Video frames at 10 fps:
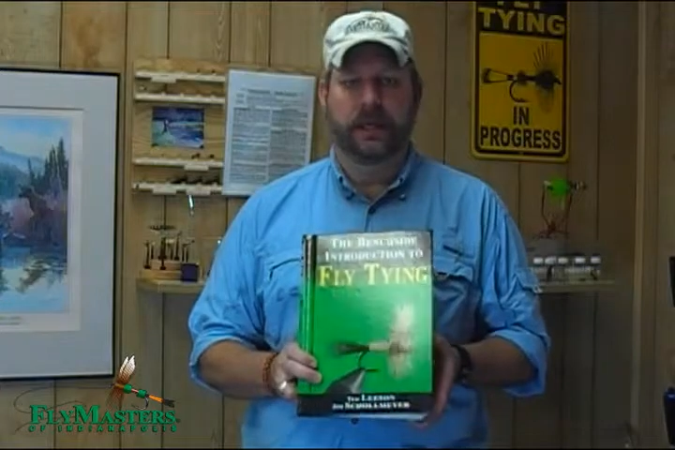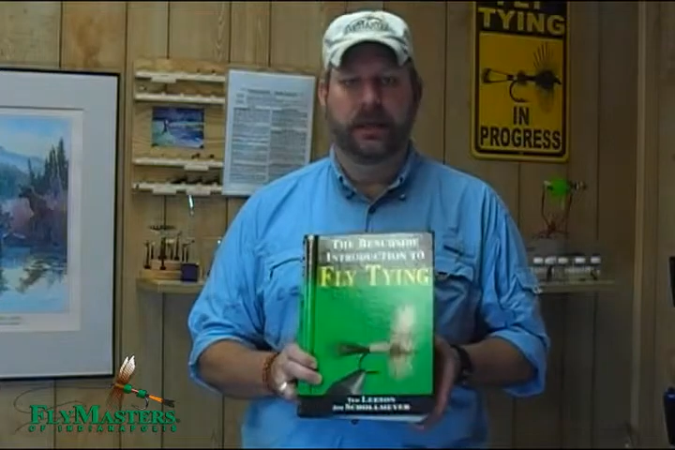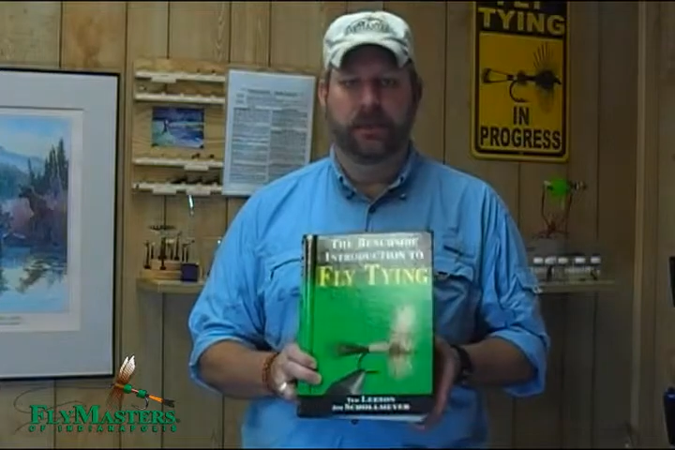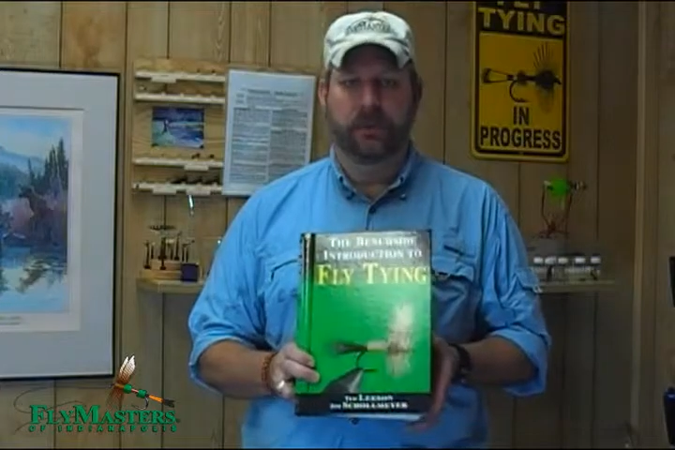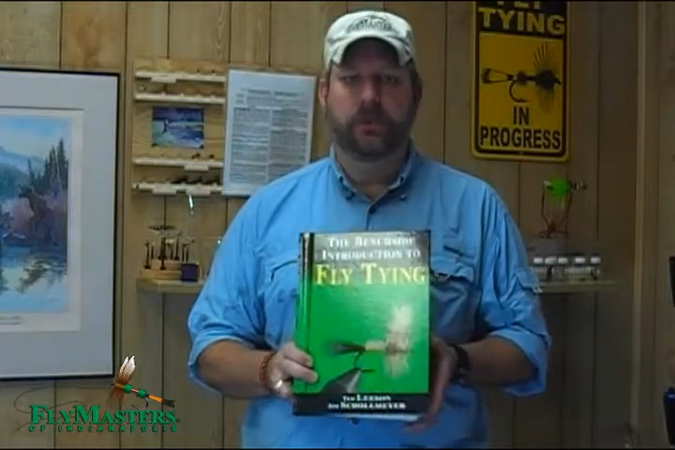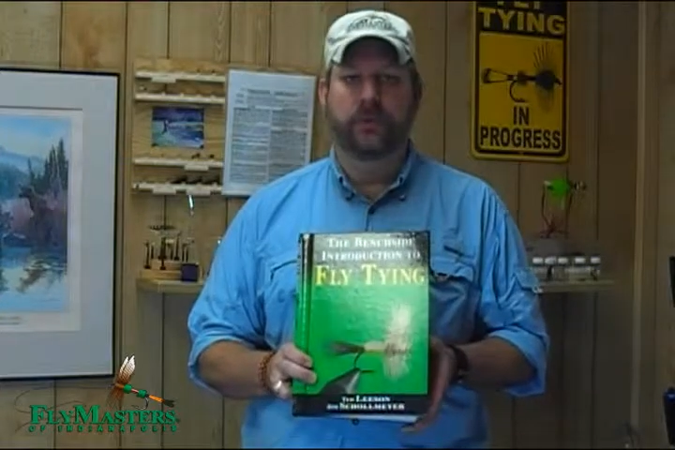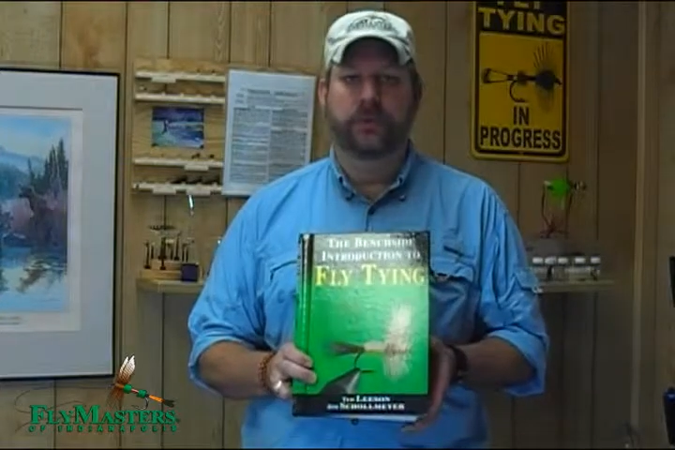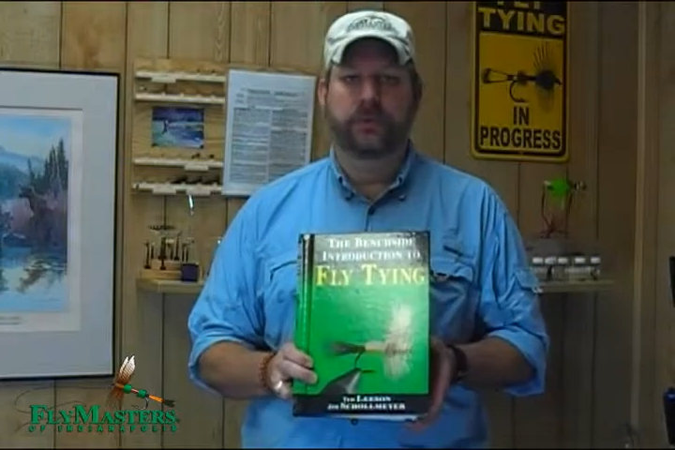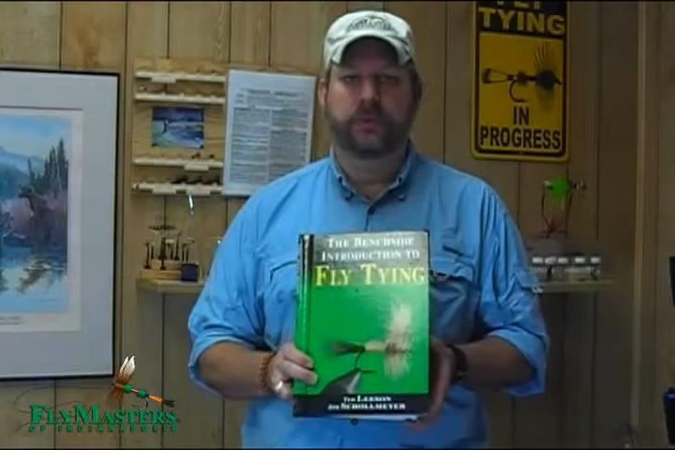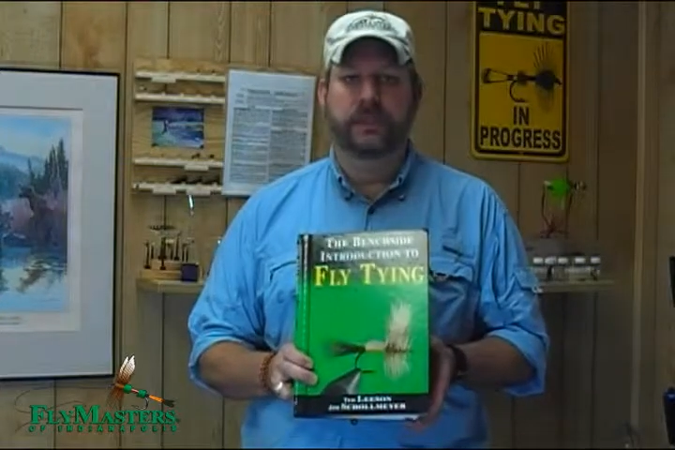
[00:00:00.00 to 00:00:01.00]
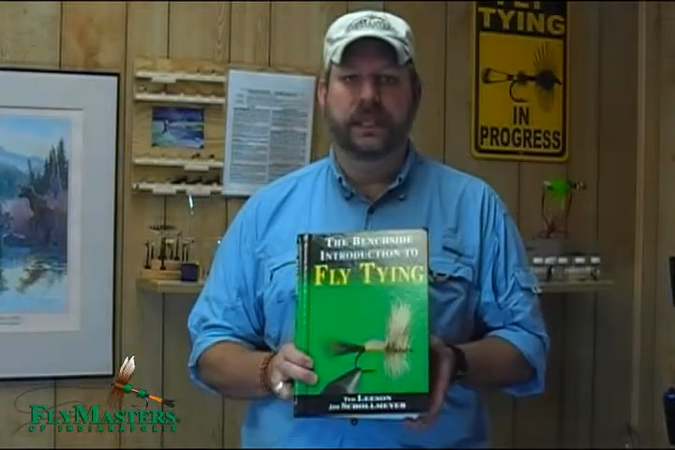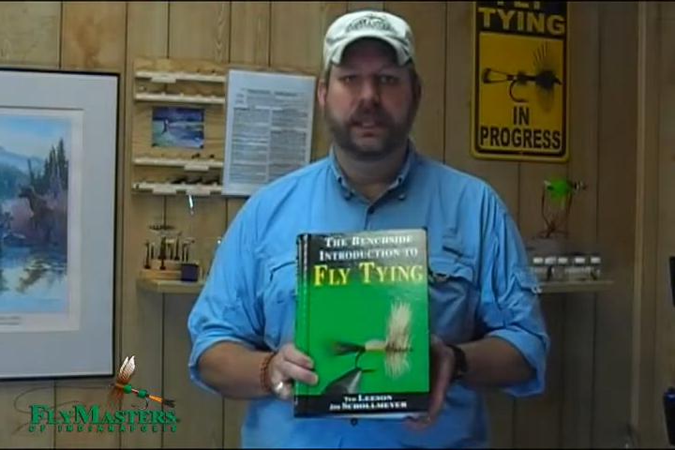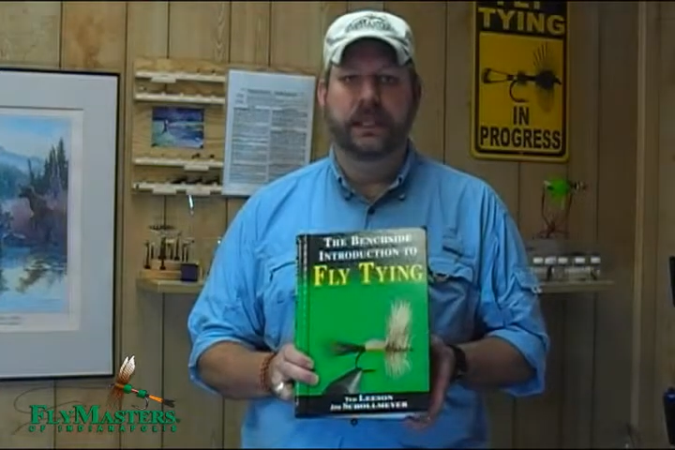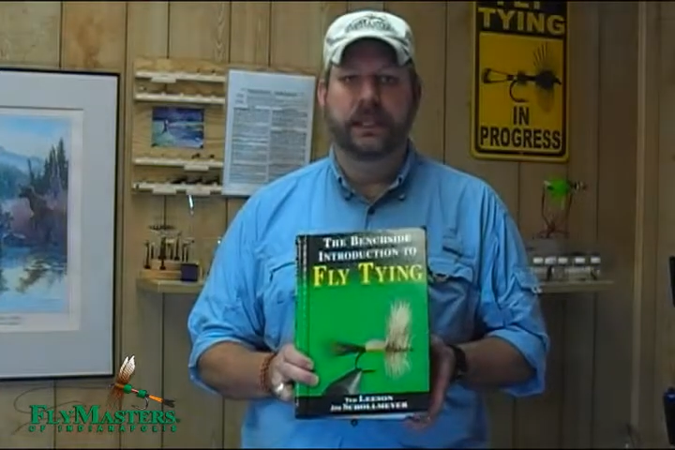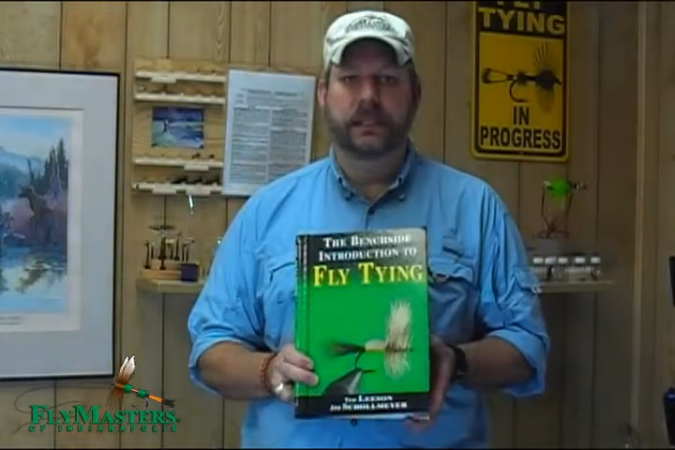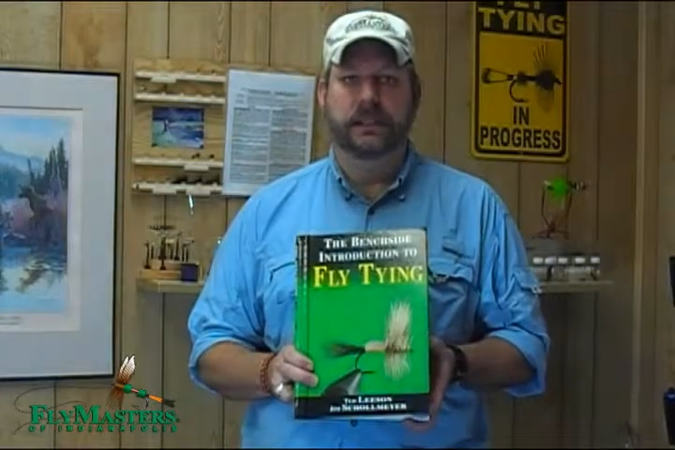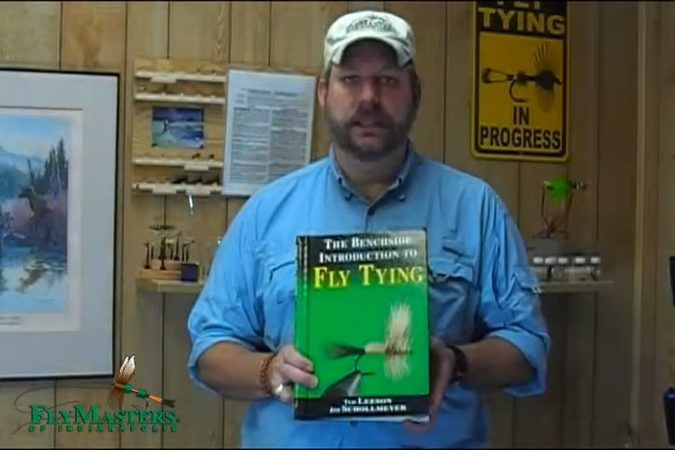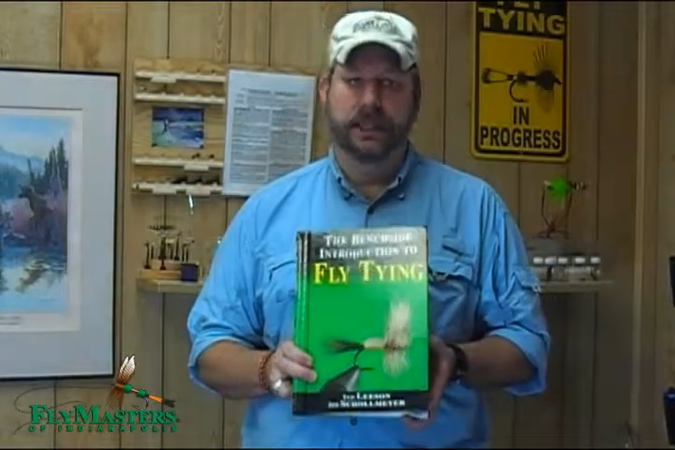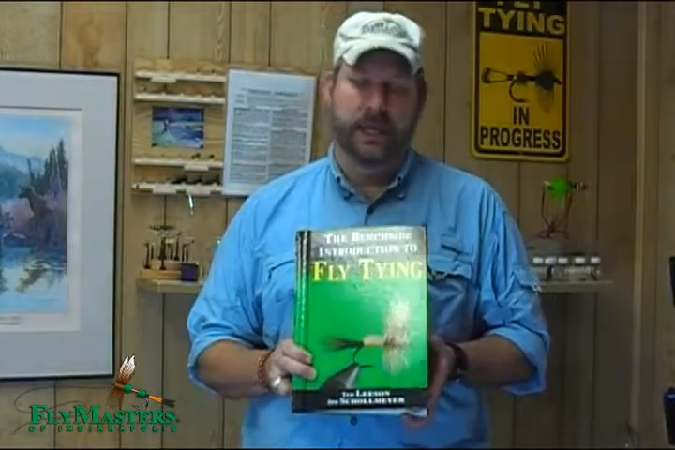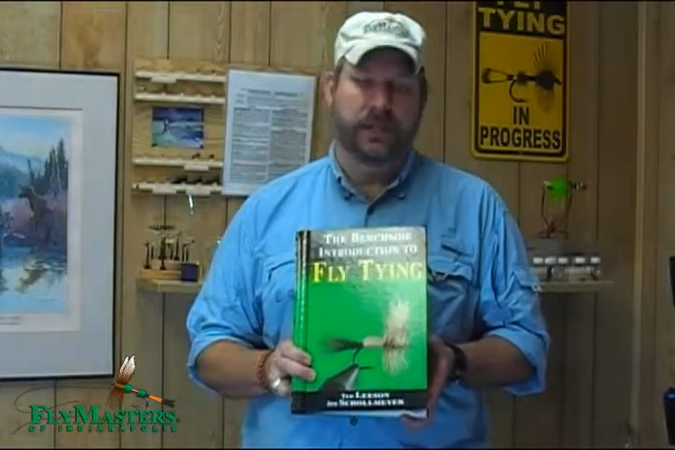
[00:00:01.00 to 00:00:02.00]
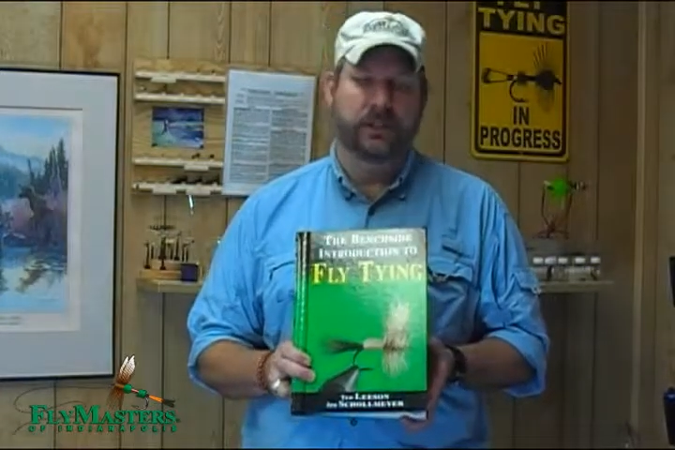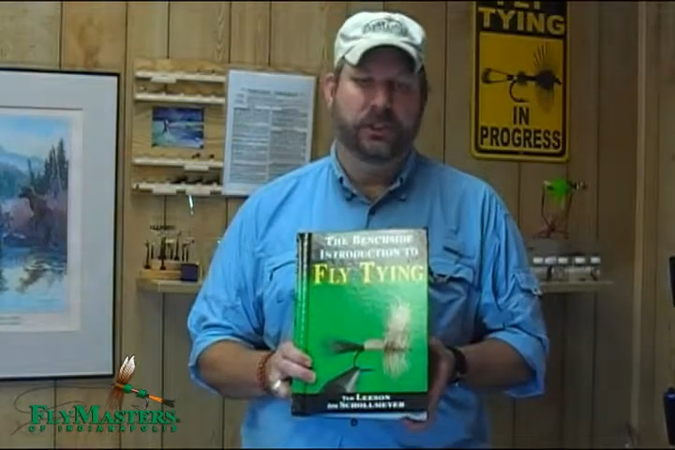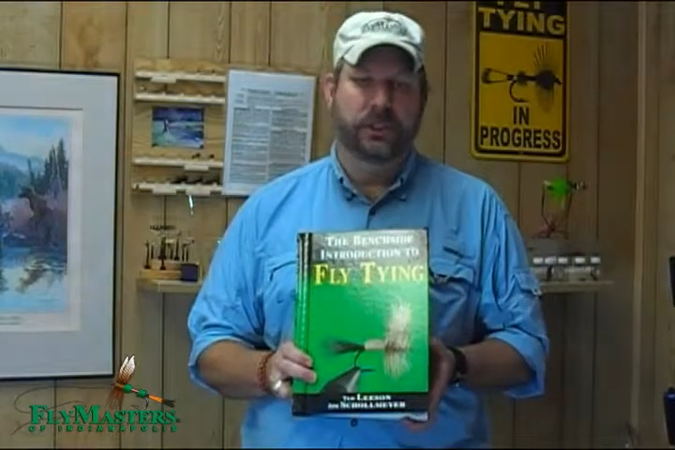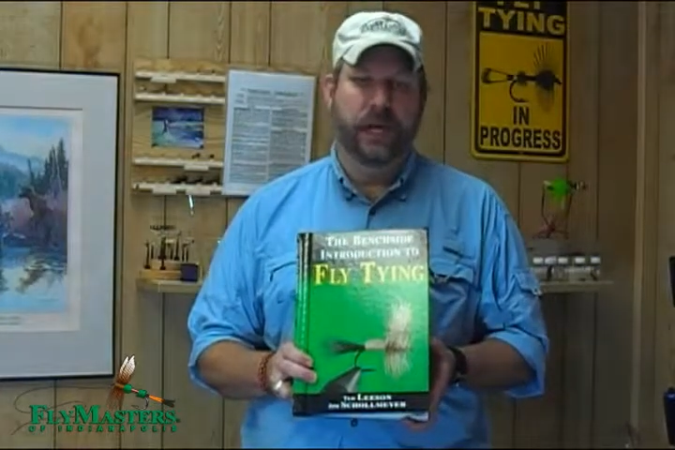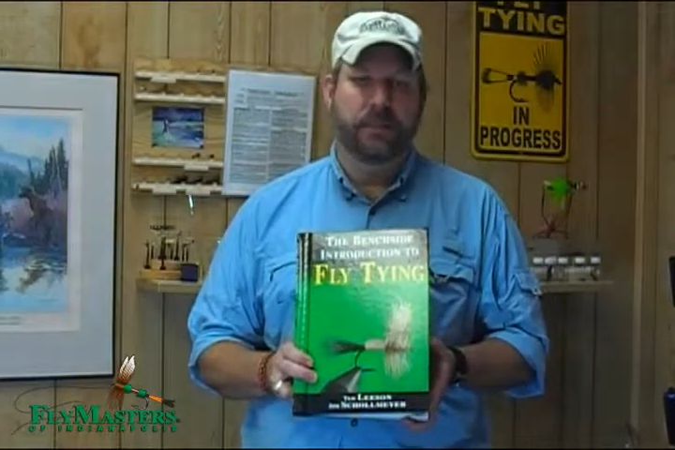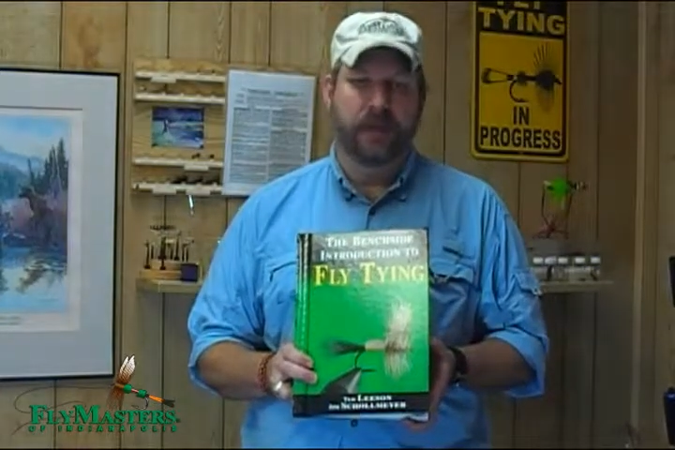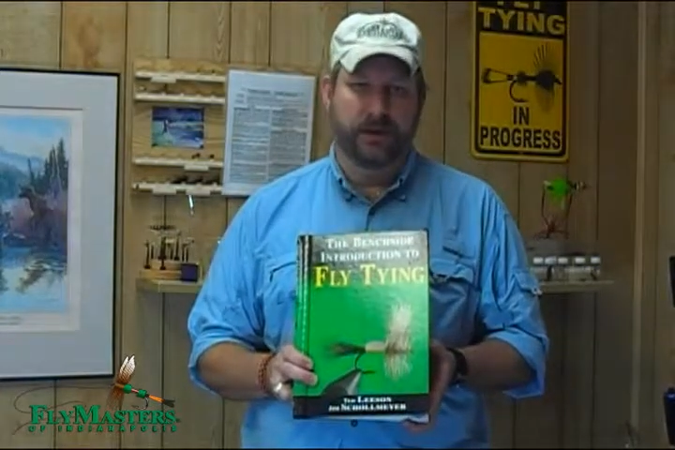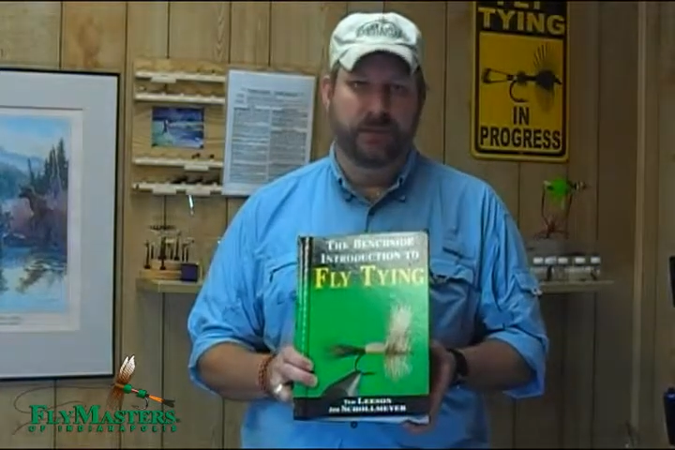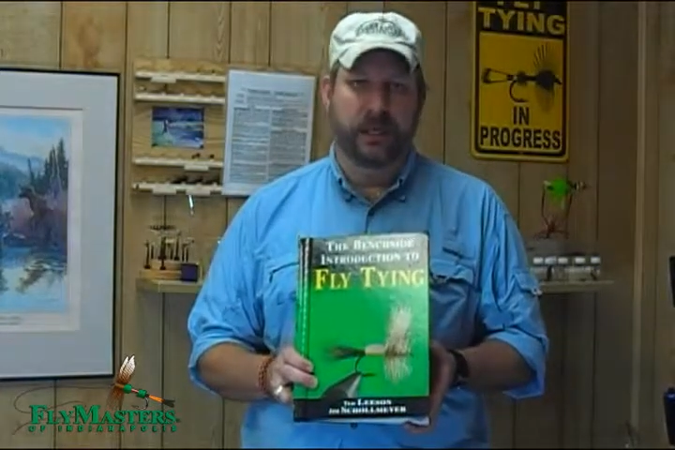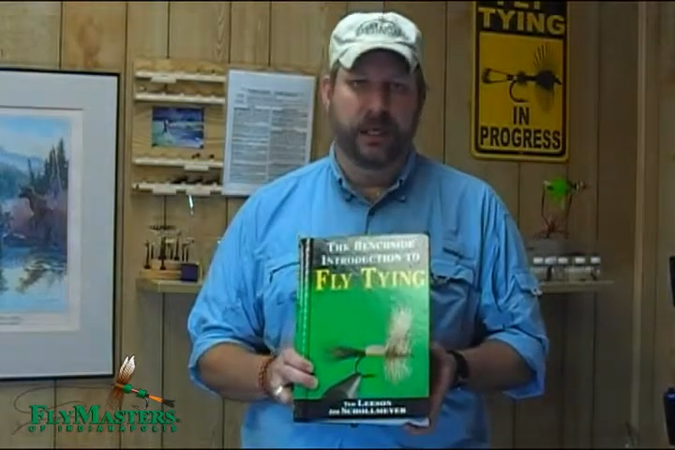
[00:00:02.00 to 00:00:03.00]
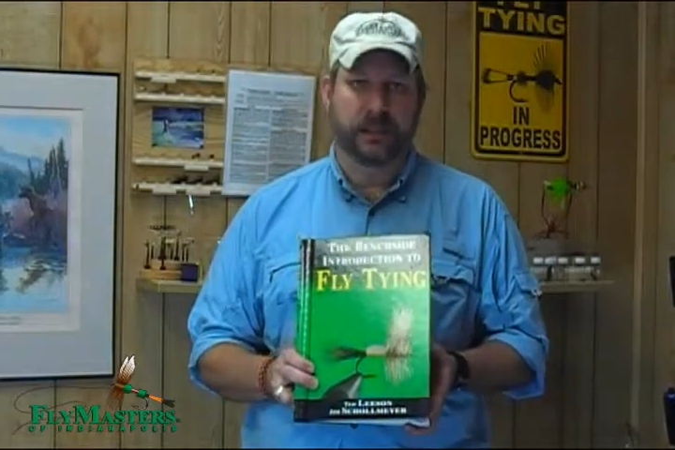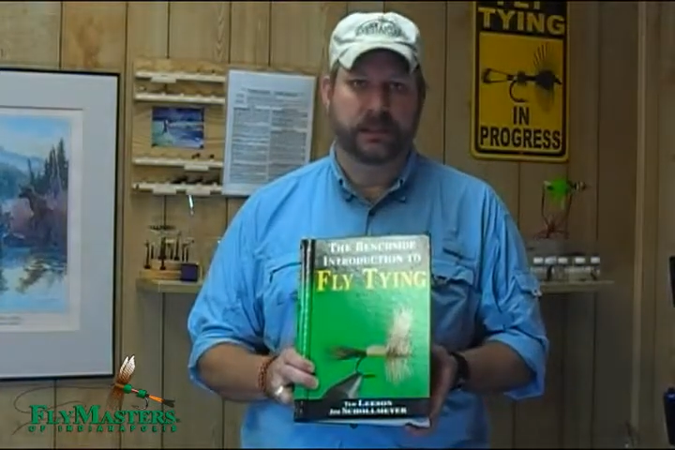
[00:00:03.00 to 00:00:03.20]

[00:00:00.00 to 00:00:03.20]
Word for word: improve on different techniques and just tie better flies.